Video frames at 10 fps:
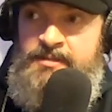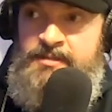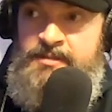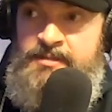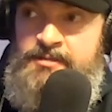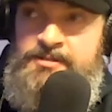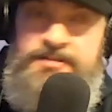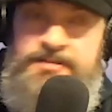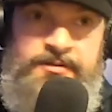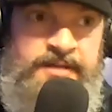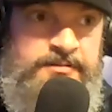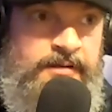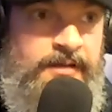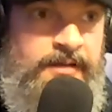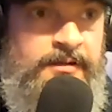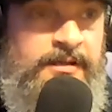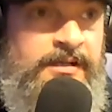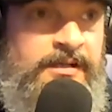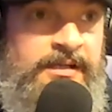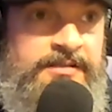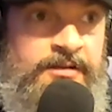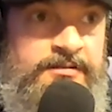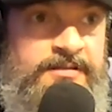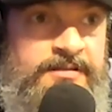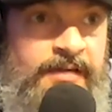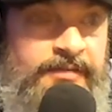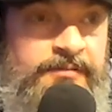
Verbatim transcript: Thursday. So yesterday, he turned seven,